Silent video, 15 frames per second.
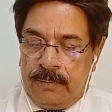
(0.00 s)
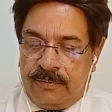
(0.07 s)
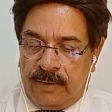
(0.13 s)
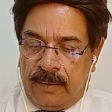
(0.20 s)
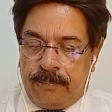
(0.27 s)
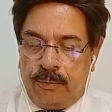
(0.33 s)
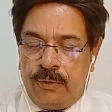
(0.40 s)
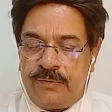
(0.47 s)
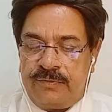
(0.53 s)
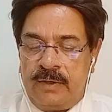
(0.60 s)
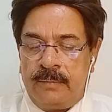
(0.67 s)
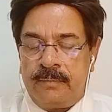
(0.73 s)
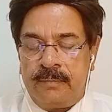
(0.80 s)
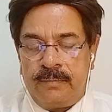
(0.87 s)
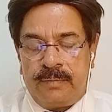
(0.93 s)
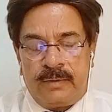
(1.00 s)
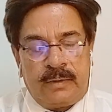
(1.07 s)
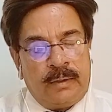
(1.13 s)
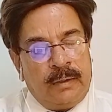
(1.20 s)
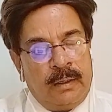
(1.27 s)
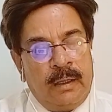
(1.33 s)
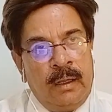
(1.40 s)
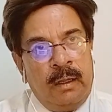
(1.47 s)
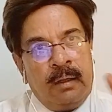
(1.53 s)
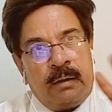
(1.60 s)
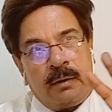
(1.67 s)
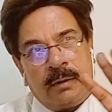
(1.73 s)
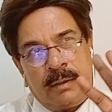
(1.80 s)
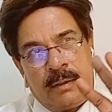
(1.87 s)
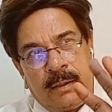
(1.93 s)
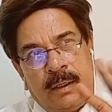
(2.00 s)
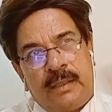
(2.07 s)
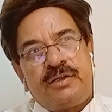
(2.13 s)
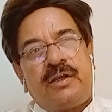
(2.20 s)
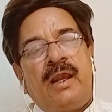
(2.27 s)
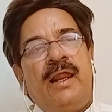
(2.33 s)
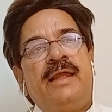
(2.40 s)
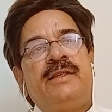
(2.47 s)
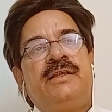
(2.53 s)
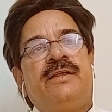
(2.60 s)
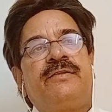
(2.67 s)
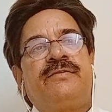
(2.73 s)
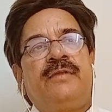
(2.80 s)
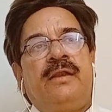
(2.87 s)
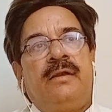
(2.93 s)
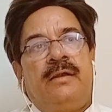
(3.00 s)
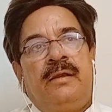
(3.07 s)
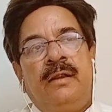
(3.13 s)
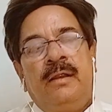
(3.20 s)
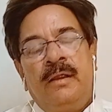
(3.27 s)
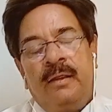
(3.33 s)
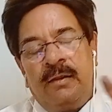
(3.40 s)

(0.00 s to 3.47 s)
suppose some crystallization,